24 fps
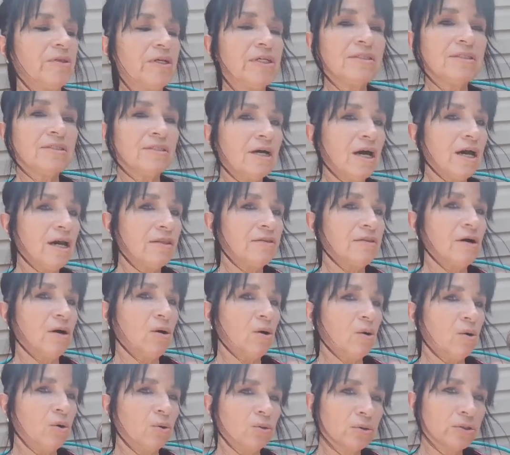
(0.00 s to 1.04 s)
say the
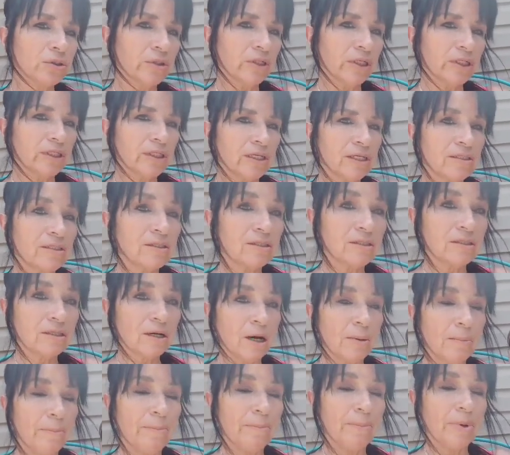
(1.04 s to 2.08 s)
older it gets, the
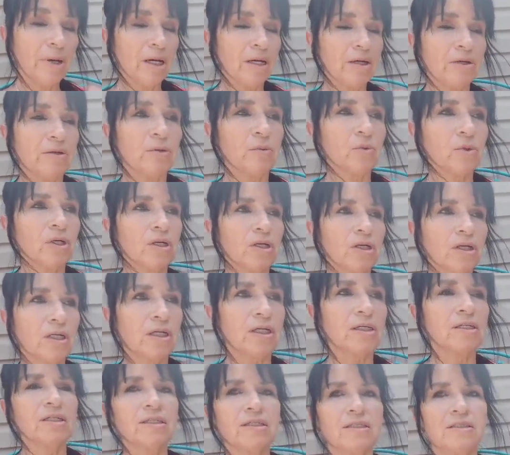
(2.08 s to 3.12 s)
better work
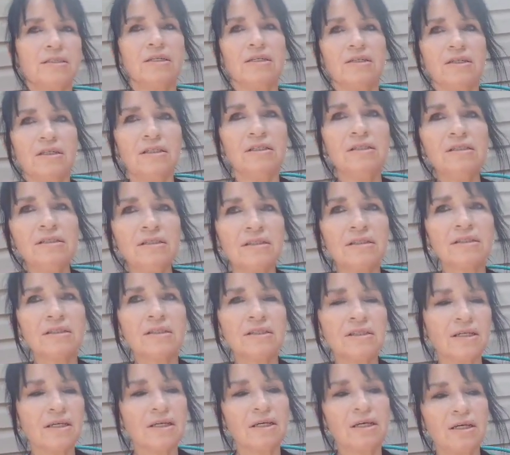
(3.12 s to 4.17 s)
it does.
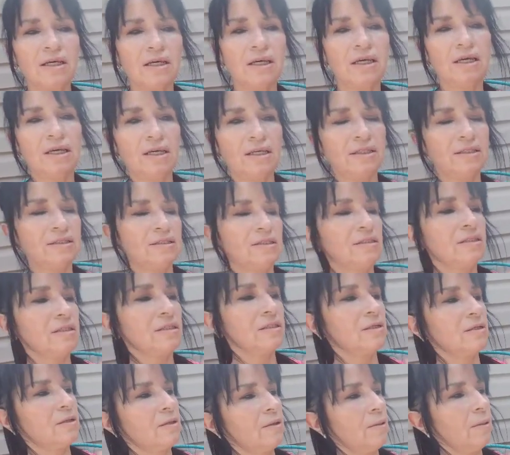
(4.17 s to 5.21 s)
And
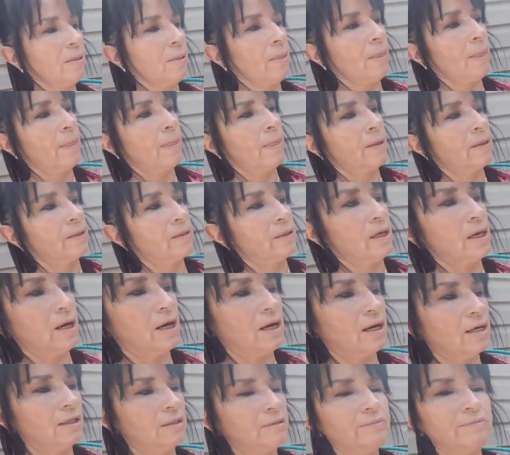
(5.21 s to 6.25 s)

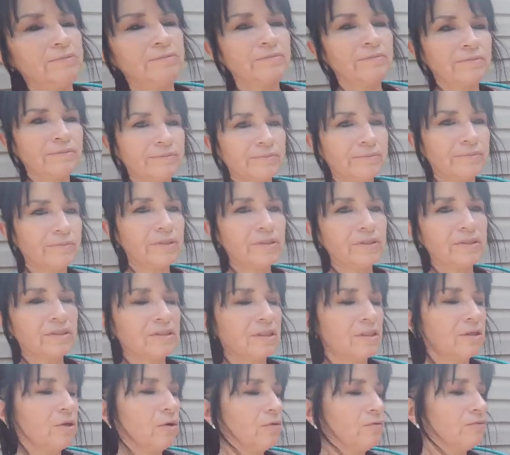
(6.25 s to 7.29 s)
yeah,
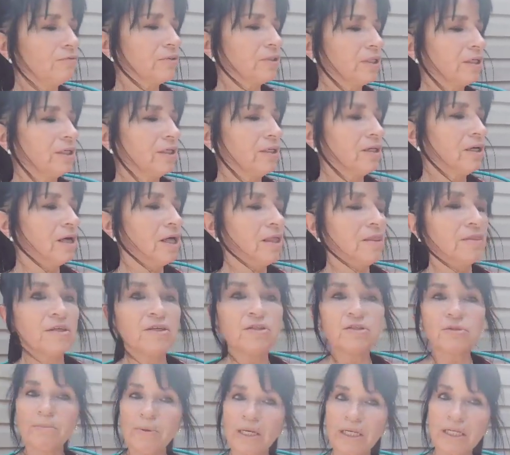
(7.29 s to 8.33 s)
hopefully this
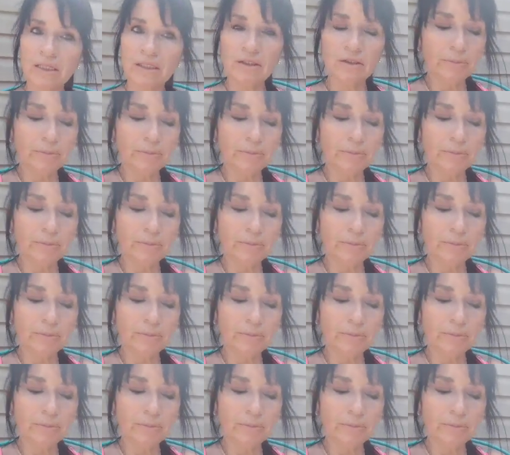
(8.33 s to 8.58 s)
will make it look